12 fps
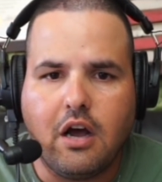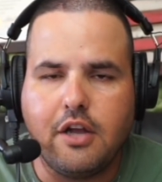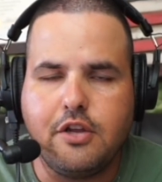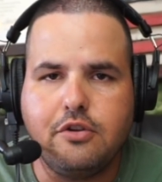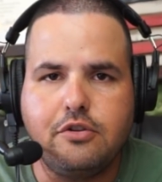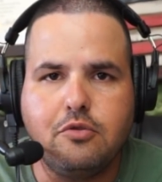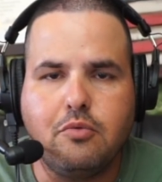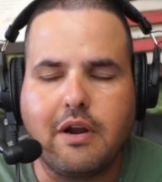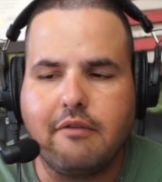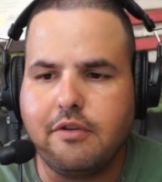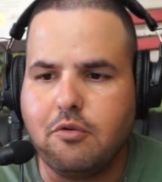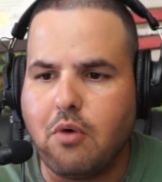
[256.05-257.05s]
You do
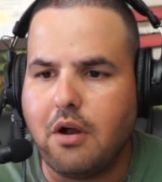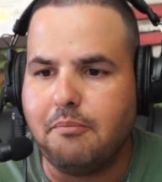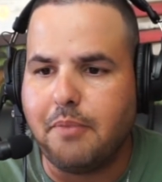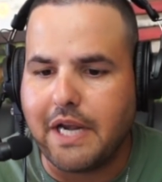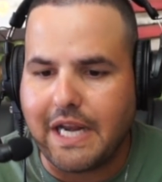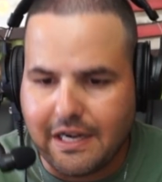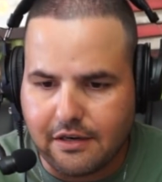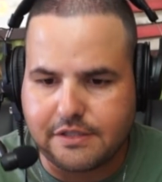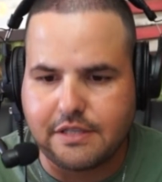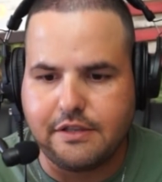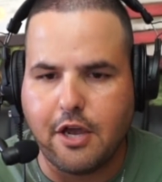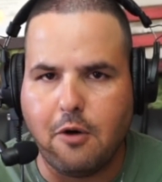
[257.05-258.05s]
whatever you want. But here's
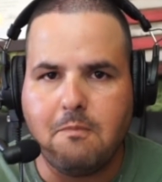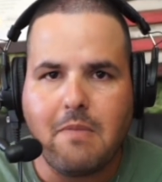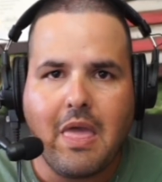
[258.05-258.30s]
the deal.